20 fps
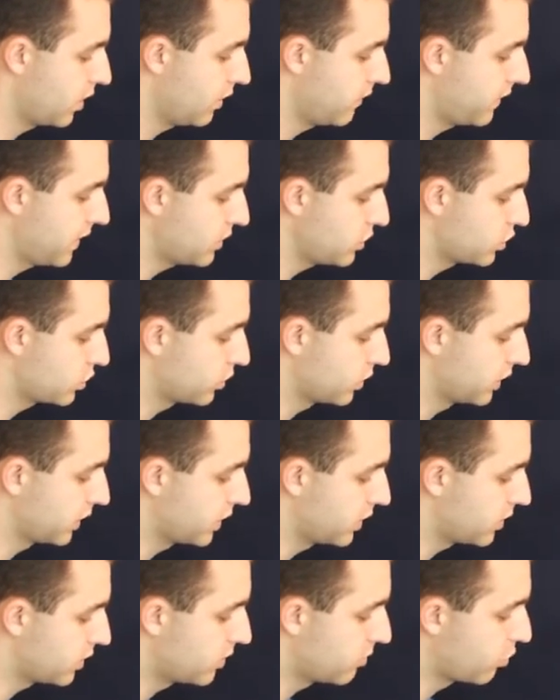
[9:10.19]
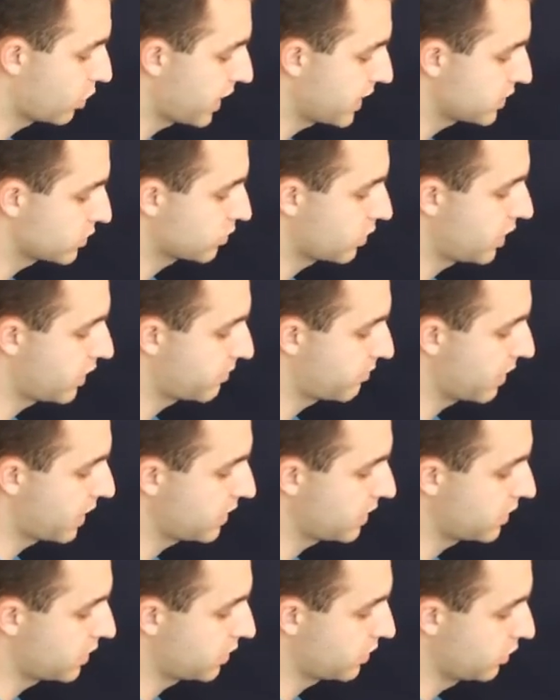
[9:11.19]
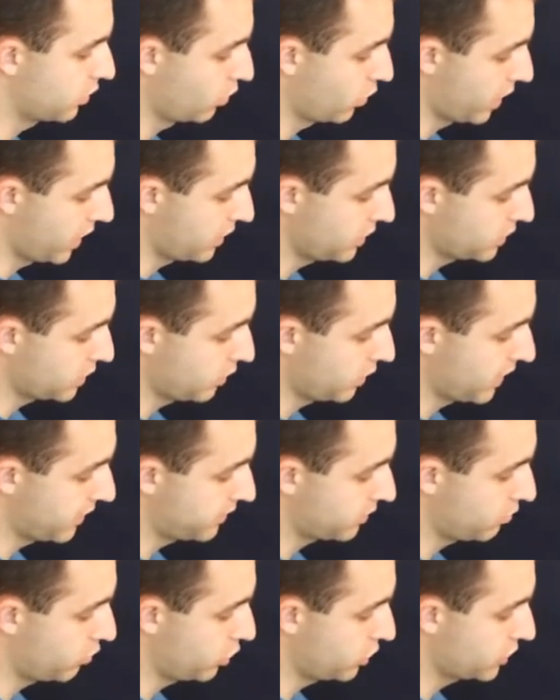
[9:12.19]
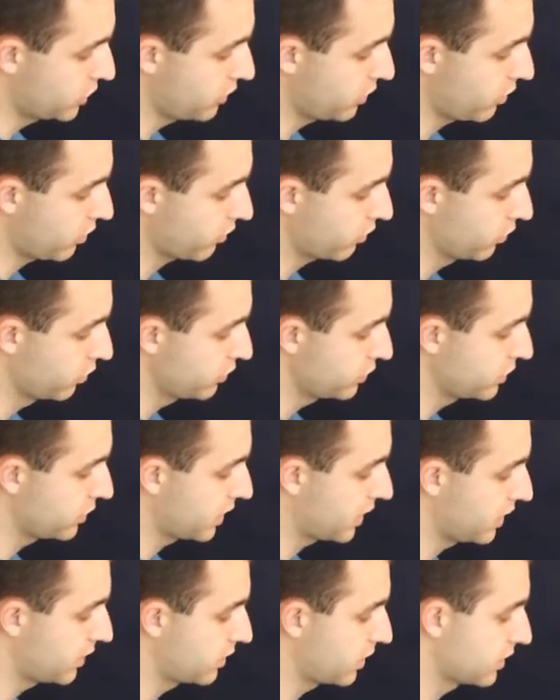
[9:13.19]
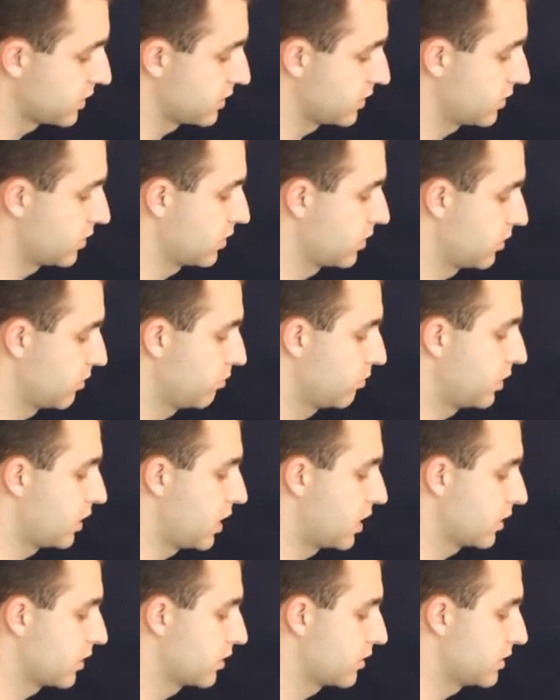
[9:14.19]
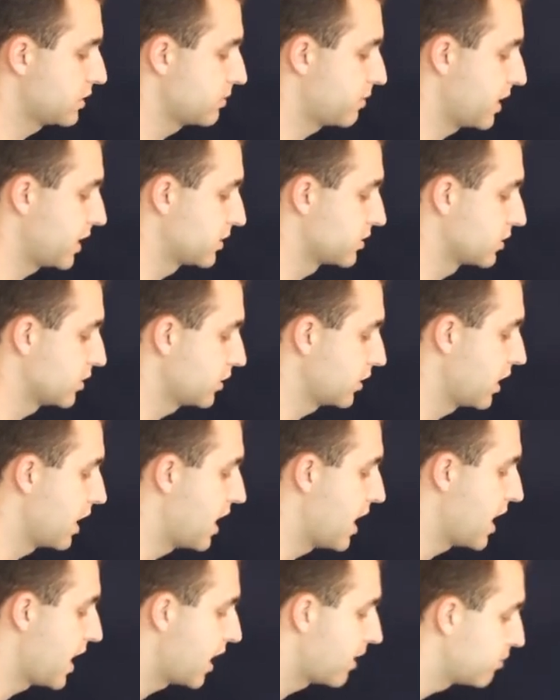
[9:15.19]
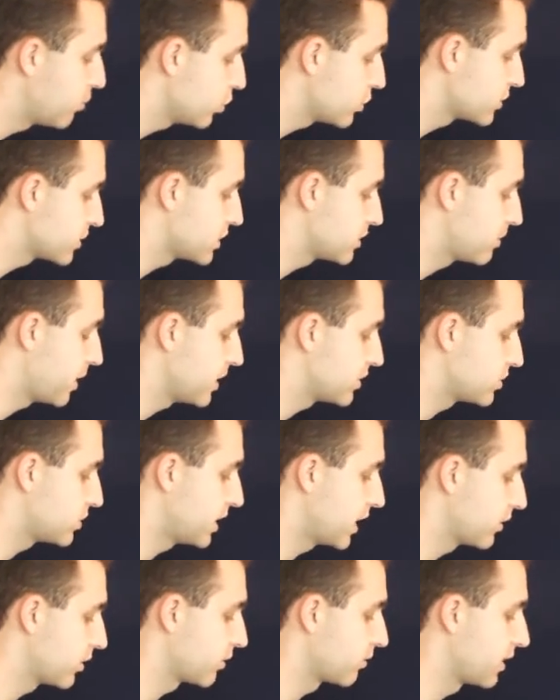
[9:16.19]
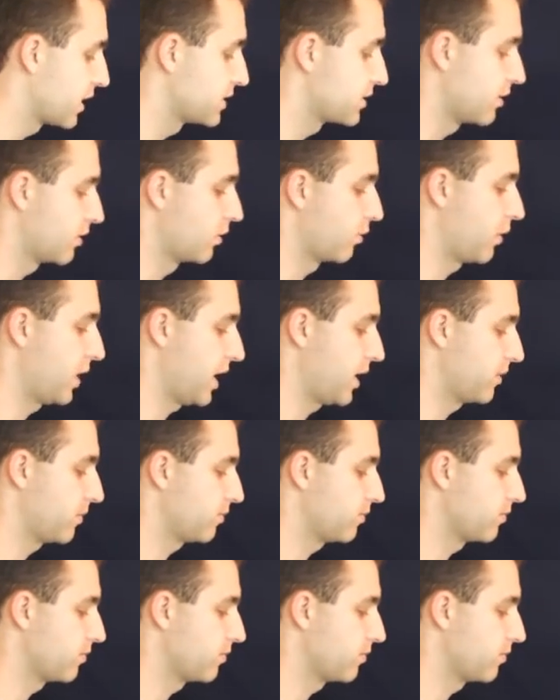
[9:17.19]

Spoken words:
Eventually, the brass rod might get in the way, so we'll have to push it through so that it doesn't block the spacer, and push the spacer down the rest of the way.